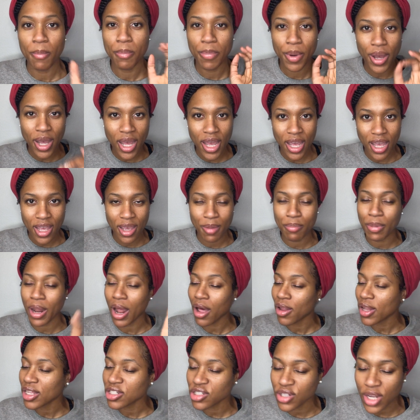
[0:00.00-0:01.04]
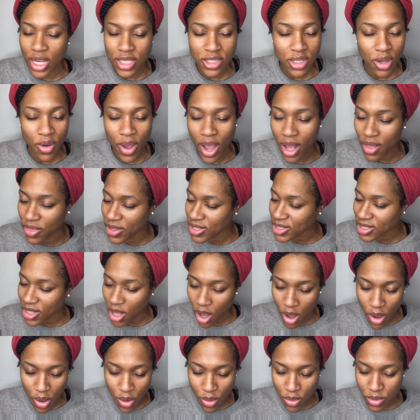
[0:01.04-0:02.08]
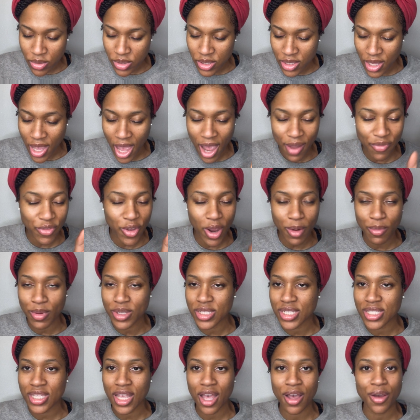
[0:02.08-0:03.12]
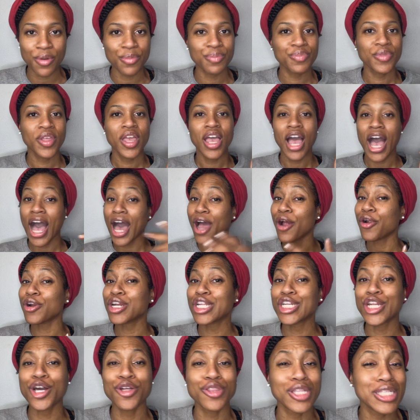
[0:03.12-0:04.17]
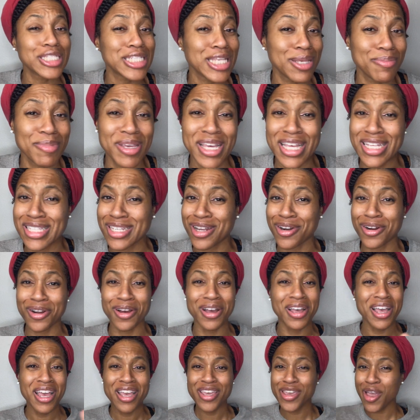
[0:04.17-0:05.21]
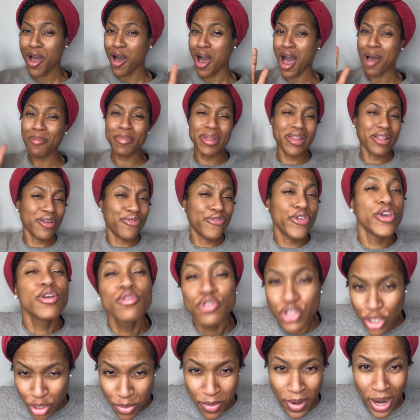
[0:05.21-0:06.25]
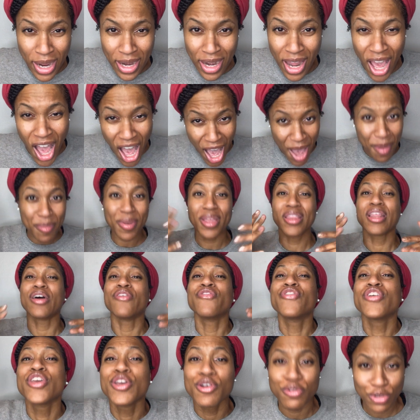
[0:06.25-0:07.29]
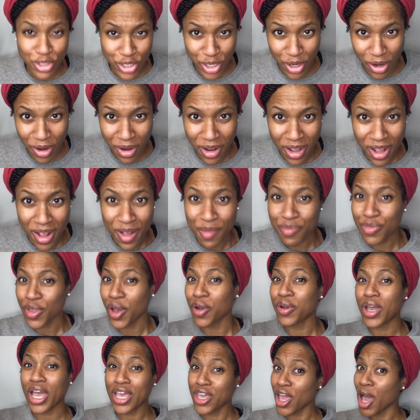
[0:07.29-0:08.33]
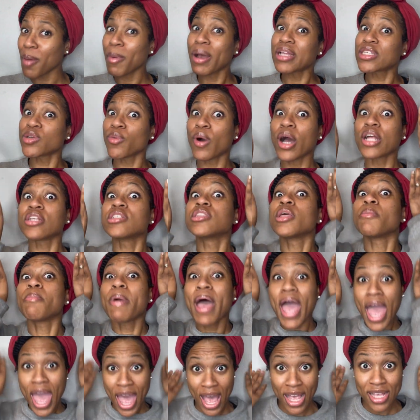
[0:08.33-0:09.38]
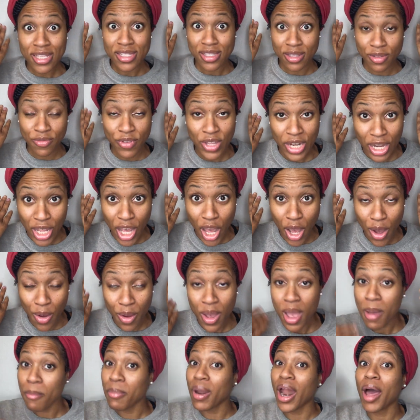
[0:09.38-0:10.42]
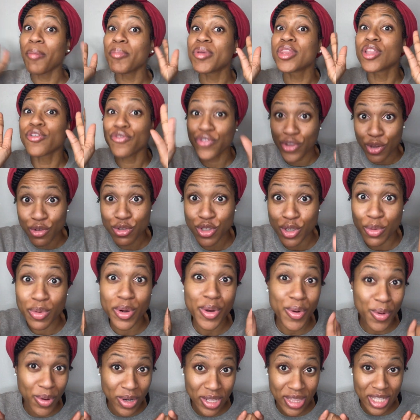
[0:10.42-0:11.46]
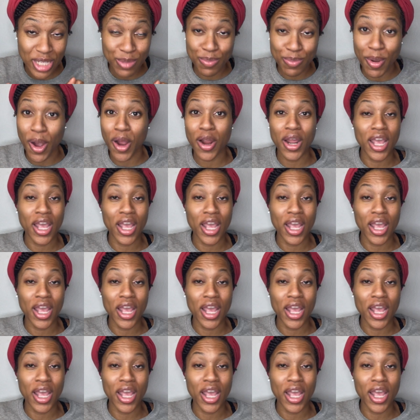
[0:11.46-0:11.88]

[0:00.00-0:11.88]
But but I'll let you guys know how this goes after I rinse this out. I already know the tea because, girl, y'all, I'm in the future right now. I'm in the future. Okay, y'all about to watch the past video, but I'm in the future recording this part.